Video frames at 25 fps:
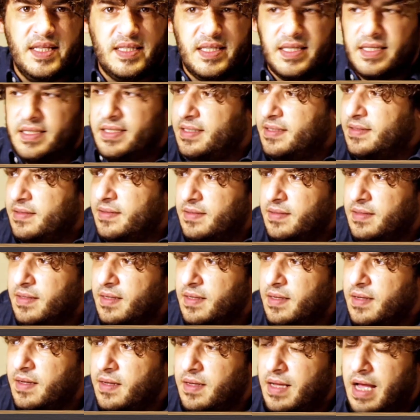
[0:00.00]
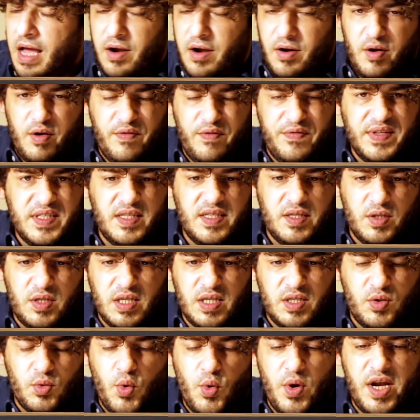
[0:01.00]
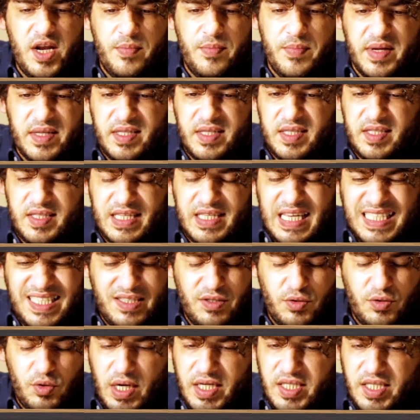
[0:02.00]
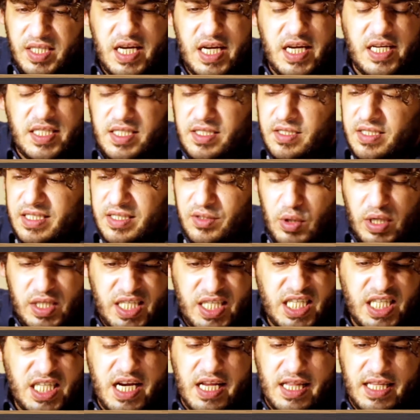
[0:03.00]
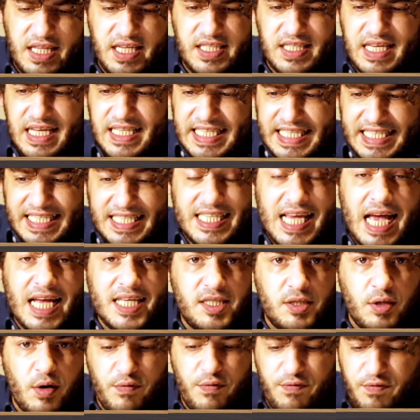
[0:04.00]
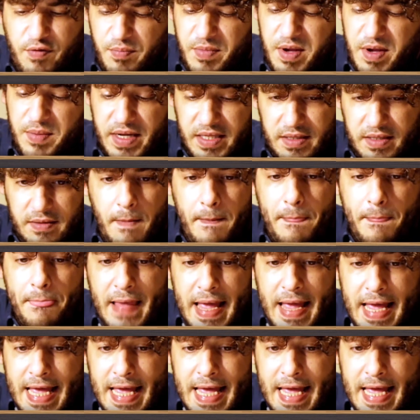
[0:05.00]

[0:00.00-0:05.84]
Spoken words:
This is, I don't know if this is winning, but this is a strategically is a disaster for me. But